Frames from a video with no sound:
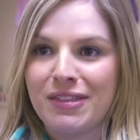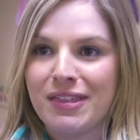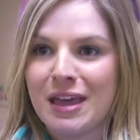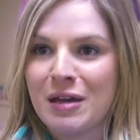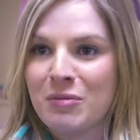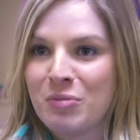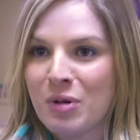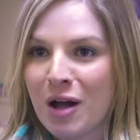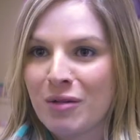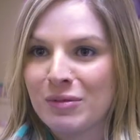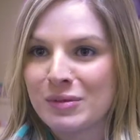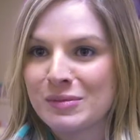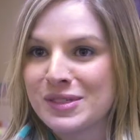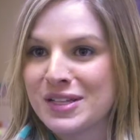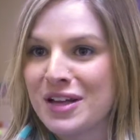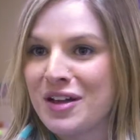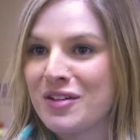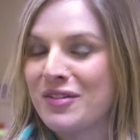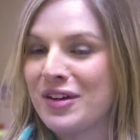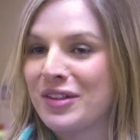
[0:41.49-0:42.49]
They problem
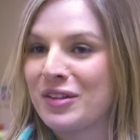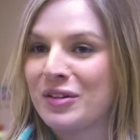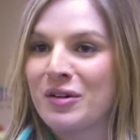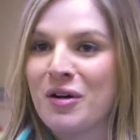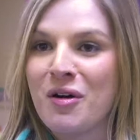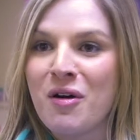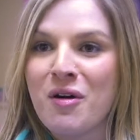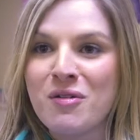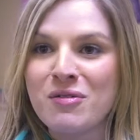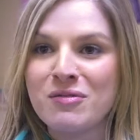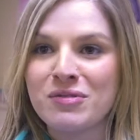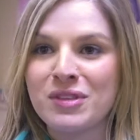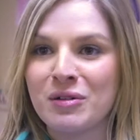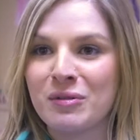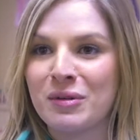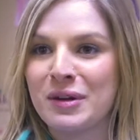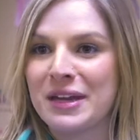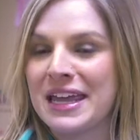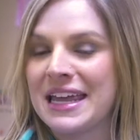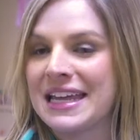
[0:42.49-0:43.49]
solve on their own. They're
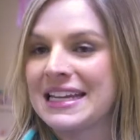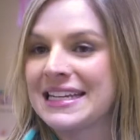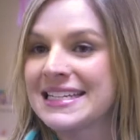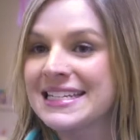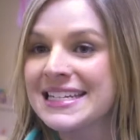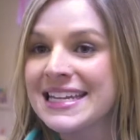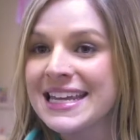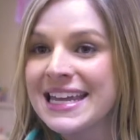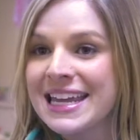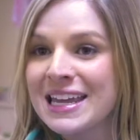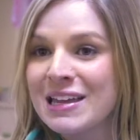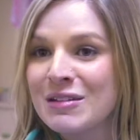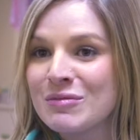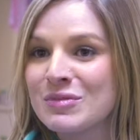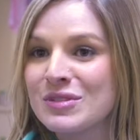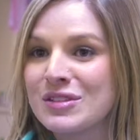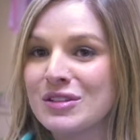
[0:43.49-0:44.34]
working in teams.